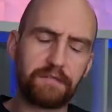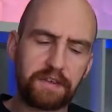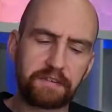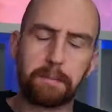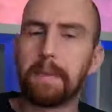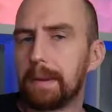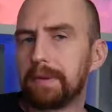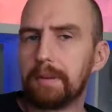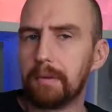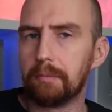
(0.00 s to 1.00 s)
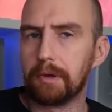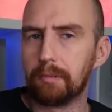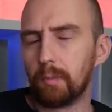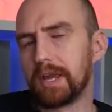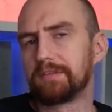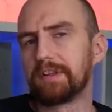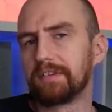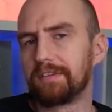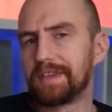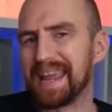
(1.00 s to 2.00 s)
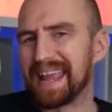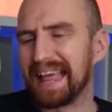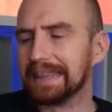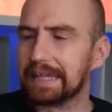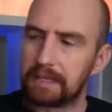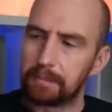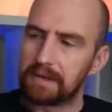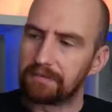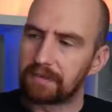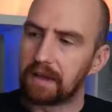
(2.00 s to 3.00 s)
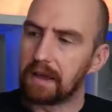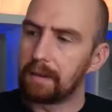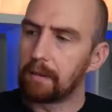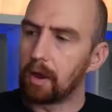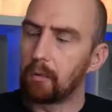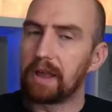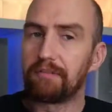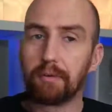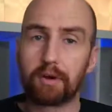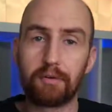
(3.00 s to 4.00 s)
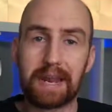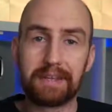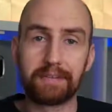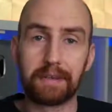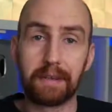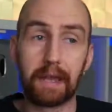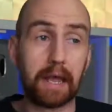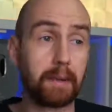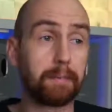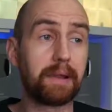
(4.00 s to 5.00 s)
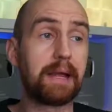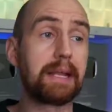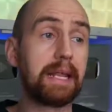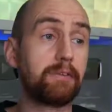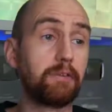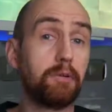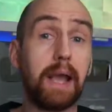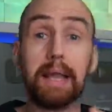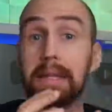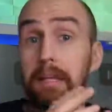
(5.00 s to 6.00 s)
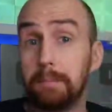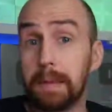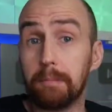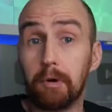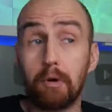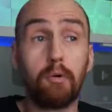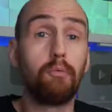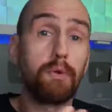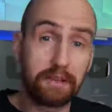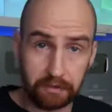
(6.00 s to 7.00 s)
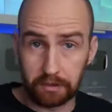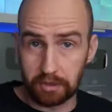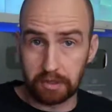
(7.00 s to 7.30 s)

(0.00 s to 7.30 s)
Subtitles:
this might be the moment where you start to take a little bit of time away from creating and applying it to a little bit more research